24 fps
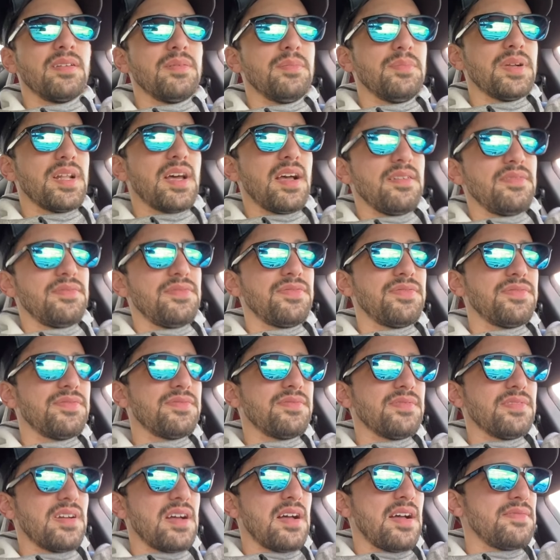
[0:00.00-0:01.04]
But I've
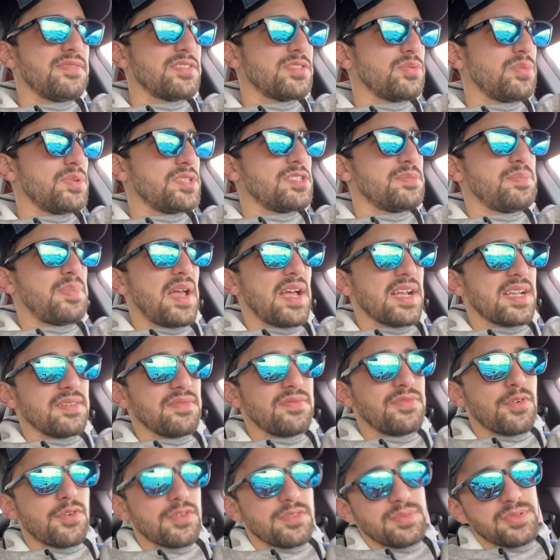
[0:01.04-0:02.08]
switched back and
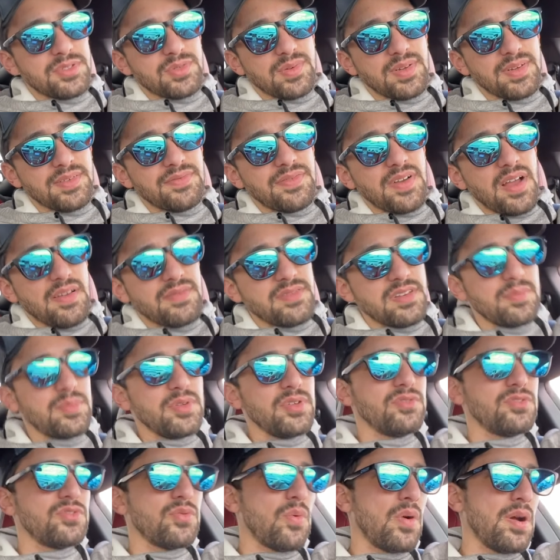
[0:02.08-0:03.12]
forth between
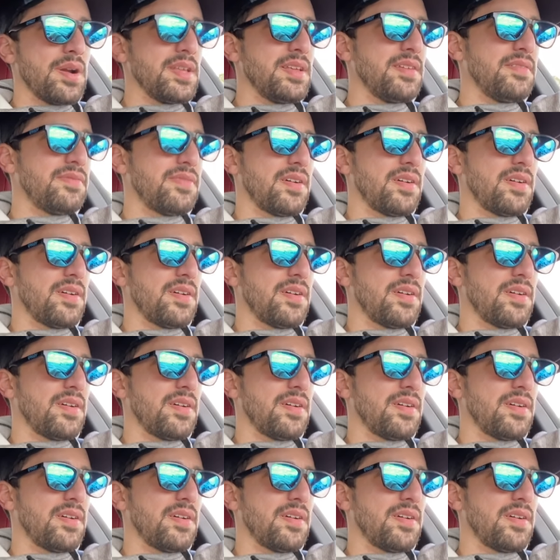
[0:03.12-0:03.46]
5W20,